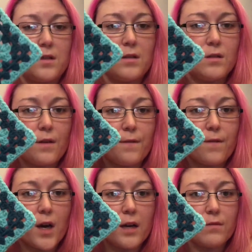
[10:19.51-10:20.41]
So there's
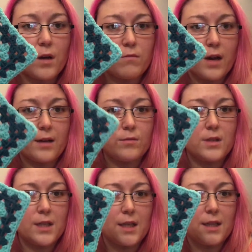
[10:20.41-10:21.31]
5
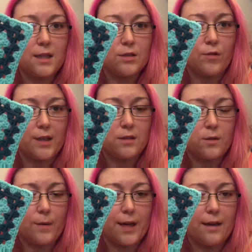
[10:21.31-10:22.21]
rounds in this granny
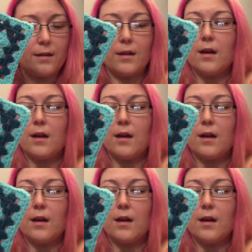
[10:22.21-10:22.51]
square.